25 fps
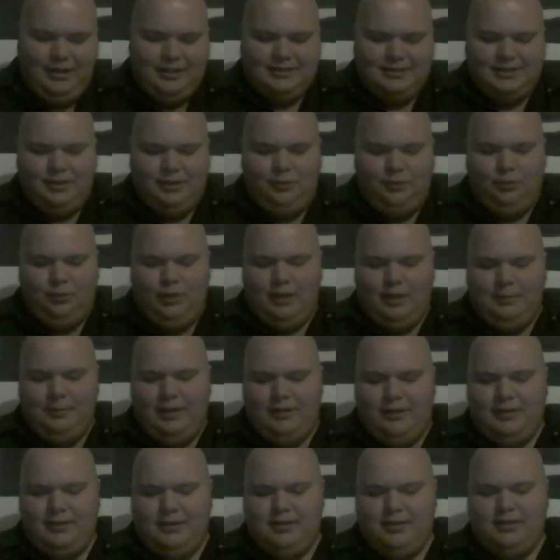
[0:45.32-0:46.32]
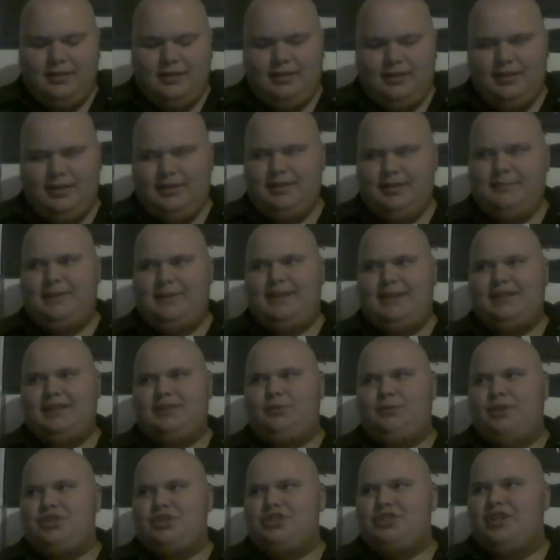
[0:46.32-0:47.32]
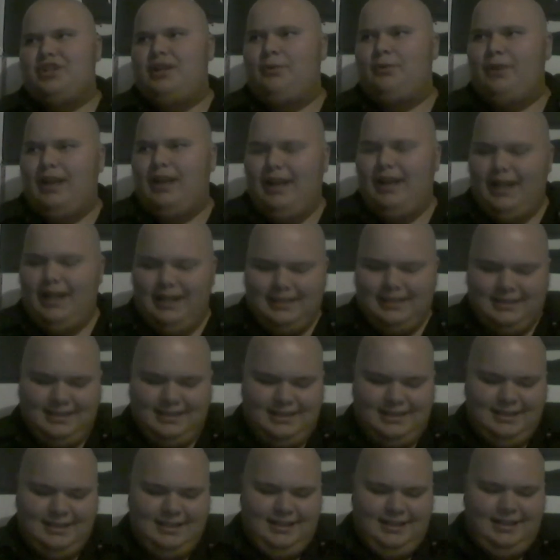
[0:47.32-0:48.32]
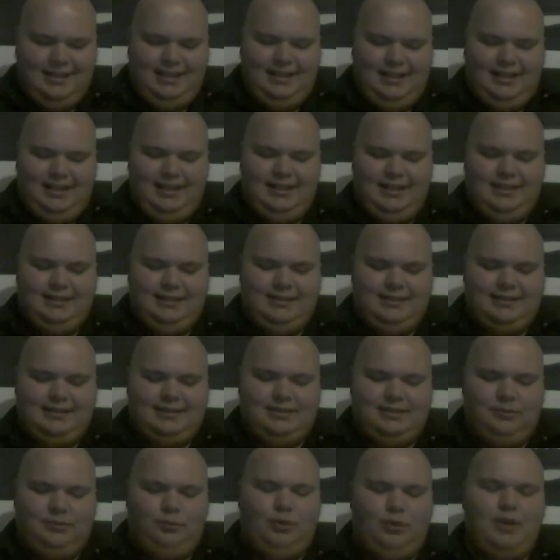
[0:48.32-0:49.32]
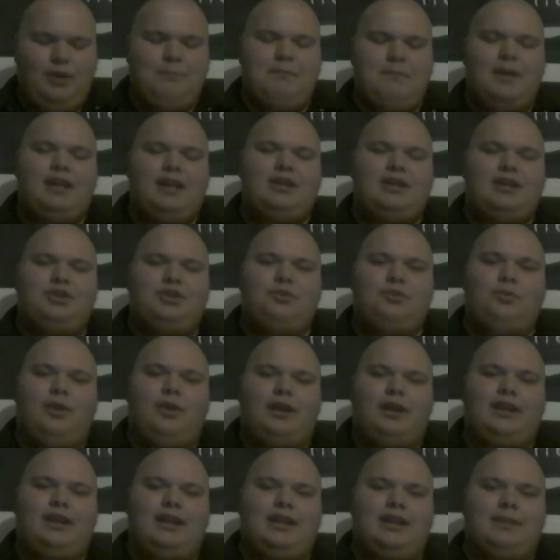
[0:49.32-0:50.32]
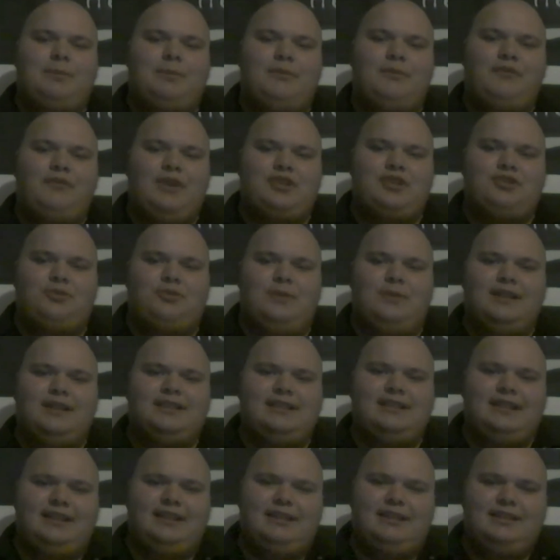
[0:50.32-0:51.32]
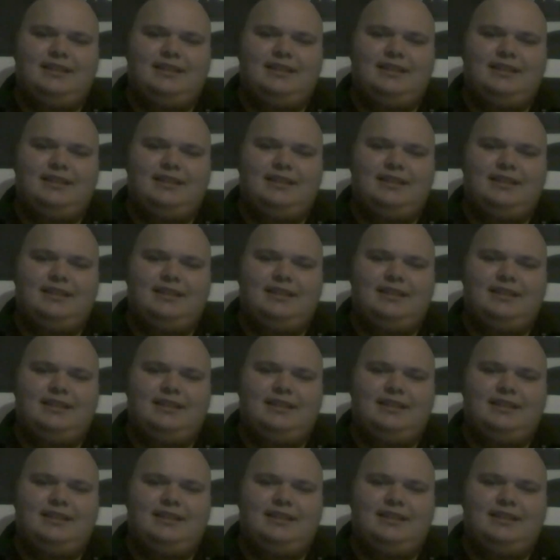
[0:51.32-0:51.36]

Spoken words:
So the biggest question I want to ask is, what made you want to get into professional wrestling?